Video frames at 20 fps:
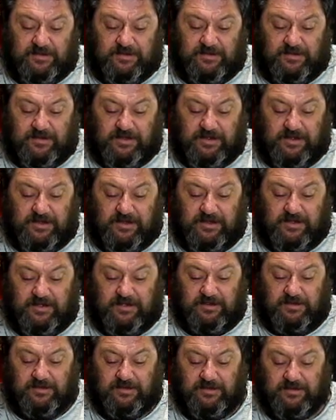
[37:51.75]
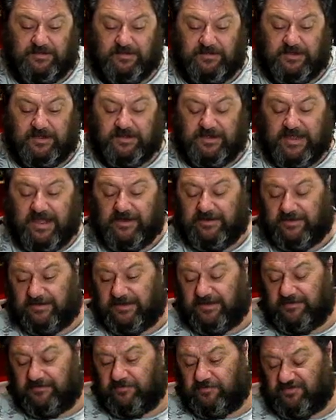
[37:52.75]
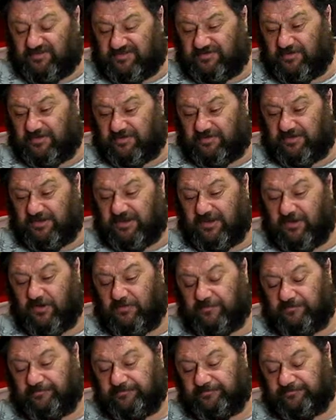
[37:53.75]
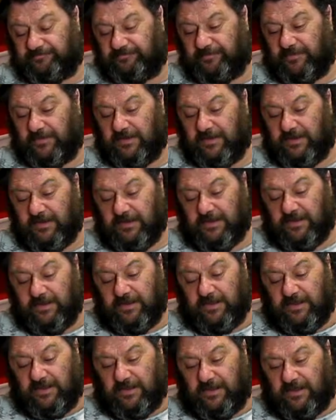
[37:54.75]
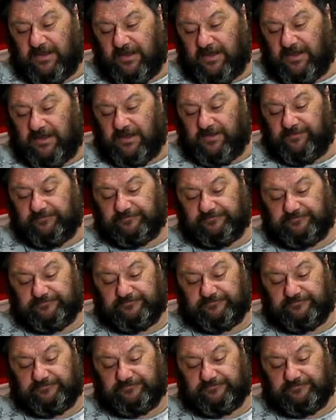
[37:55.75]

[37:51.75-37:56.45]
uh, getting added in would certainly help. Um,